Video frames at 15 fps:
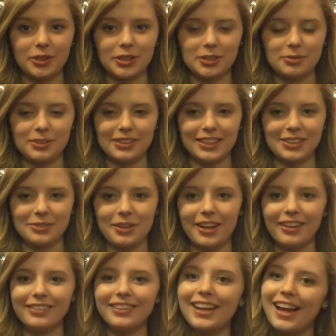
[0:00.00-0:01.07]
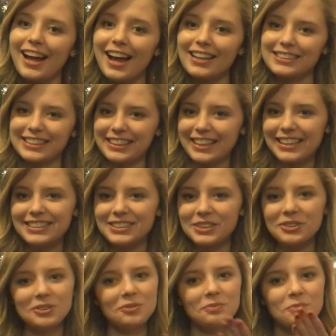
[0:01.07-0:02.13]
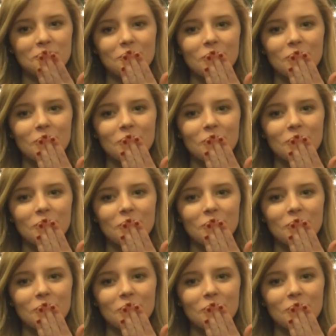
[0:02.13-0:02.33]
Christmas as well. I'll see you guys soon.